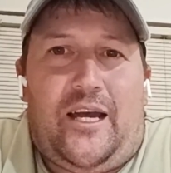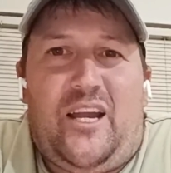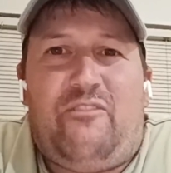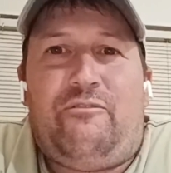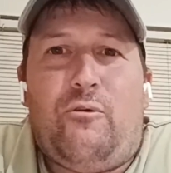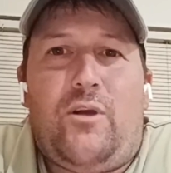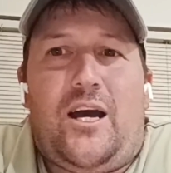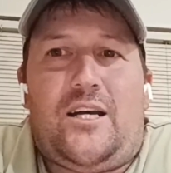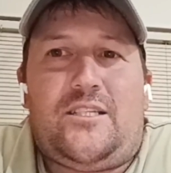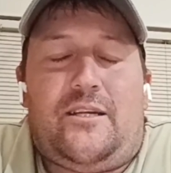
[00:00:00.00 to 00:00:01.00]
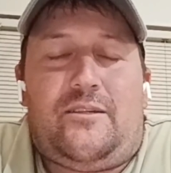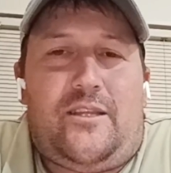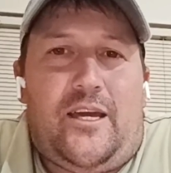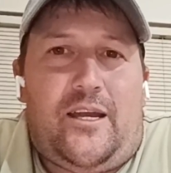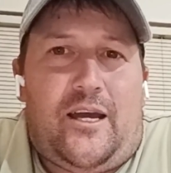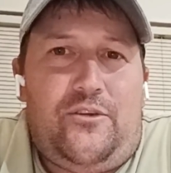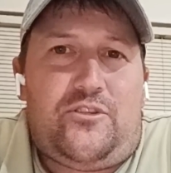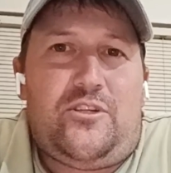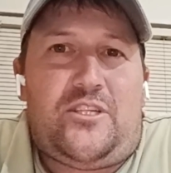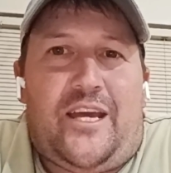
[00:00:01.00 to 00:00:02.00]
I had 4 guys that I
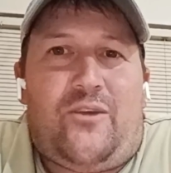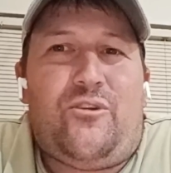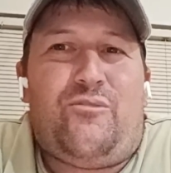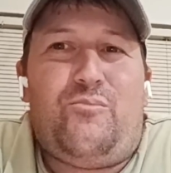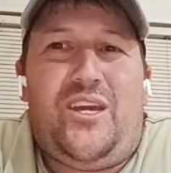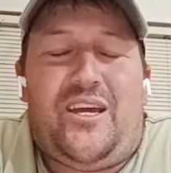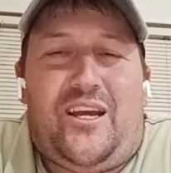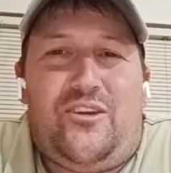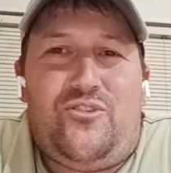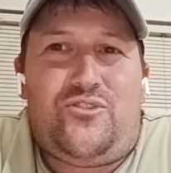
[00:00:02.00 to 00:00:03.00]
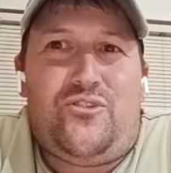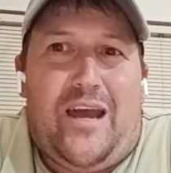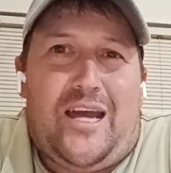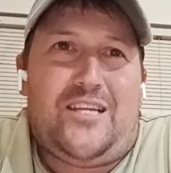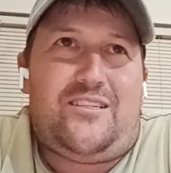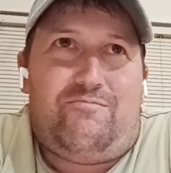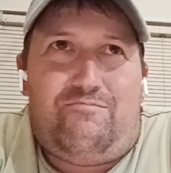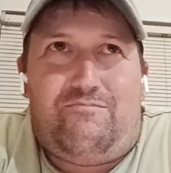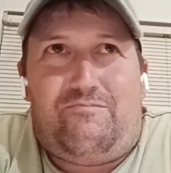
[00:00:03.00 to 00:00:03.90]
used to take with me, and I used to hunt